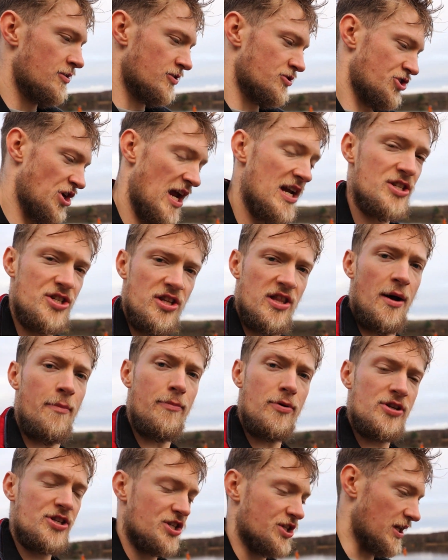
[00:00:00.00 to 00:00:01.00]
change the
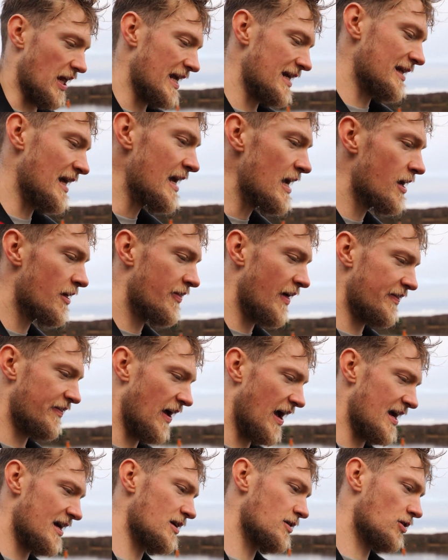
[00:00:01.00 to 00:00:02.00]
numbers slightly that
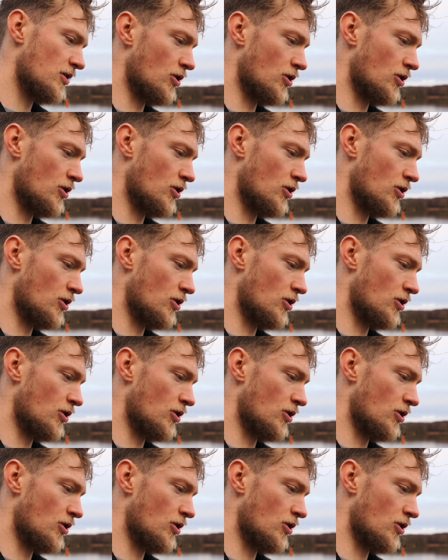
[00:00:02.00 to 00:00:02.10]
I